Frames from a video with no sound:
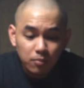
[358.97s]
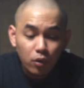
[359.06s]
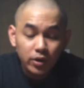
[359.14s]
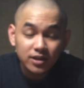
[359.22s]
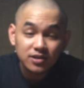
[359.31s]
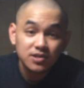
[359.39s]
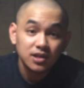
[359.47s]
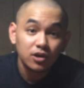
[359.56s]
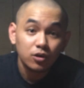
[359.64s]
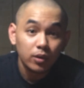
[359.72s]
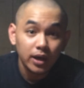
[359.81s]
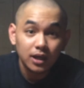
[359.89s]

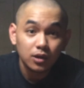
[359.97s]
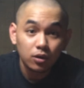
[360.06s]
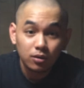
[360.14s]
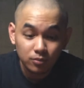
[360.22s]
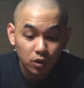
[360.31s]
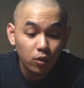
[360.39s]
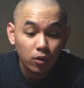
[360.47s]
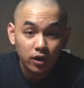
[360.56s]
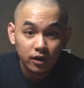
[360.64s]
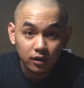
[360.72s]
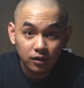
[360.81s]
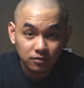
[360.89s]
0.08 ohm
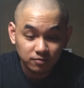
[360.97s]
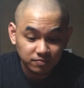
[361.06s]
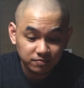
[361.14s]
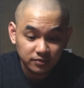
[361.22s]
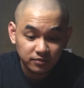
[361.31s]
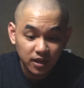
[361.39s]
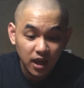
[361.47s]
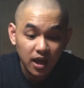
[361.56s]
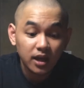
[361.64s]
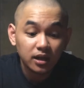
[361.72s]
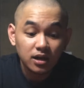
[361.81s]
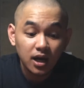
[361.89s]
coil,
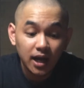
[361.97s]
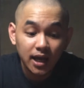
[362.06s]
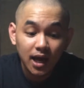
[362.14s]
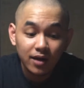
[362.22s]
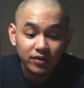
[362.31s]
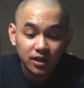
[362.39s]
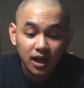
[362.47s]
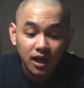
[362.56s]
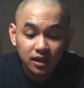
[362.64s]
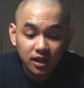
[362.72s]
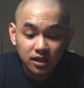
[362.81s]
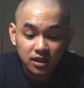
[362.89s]
and I haven't
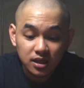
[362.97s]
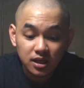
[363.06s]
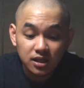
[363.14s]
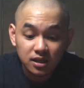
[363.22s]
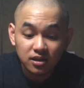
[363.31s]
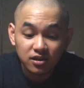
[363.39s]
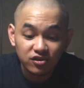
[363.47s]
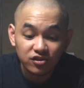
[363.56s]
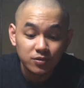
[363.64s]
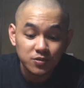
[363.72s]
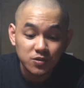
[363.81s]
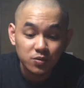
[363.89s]
had any heating
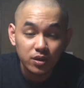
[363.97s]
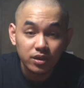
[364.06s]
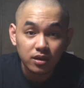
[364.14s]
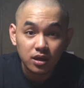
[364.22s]
issues with